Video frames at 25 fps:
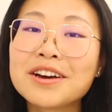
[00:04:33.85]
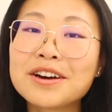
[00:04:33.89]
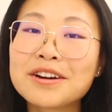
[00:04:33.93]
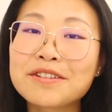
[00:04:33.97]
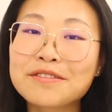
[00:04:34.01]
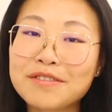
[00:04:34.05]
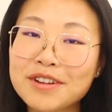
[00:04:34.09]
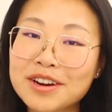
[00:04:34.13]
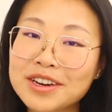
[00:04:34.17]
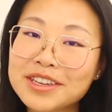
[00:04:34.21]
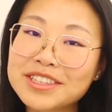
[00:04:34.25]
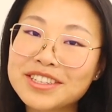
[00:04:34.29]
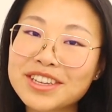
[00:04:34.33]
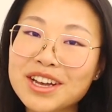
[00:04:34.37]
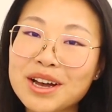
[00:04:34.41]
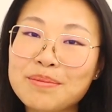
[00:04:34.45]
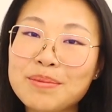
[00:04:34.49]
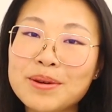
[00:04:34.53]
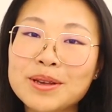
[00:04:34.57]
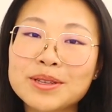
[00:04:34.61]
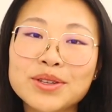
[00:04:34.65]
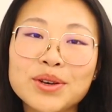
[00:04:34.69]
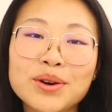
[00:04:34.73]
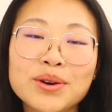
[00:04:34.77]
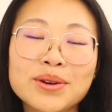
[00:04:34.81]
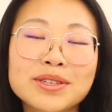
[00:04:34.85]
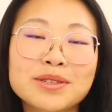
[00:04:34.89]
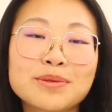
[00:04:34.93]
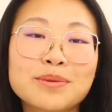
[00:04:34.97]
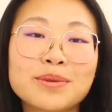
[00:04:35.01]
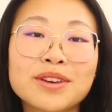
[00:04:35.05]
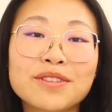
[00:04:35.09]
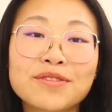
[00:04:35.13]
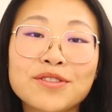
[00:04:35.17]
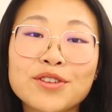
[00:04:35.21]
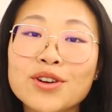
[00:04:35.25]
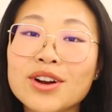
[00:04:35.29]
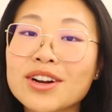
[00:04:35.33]
First up is going to be
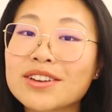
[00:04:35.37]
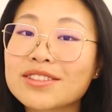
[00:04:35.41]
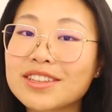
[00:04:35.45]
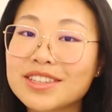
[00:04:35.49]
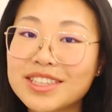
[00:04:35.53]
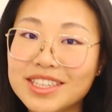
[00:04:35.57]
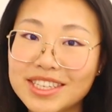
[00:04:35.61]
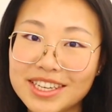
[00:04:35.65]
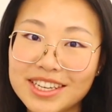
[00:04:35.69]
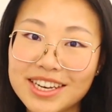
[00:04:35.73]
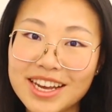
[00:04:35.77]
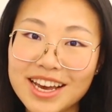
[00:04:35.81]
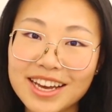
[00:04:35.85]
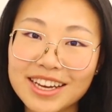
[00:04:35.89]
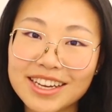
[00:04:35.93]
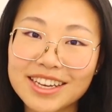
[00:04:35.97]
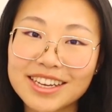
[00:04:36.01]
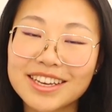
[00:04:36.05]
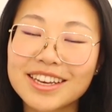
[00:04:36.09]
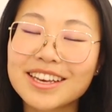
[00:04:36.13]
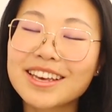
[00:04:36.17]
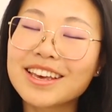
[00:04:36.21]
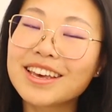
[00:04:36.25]
if you're on the tee deck.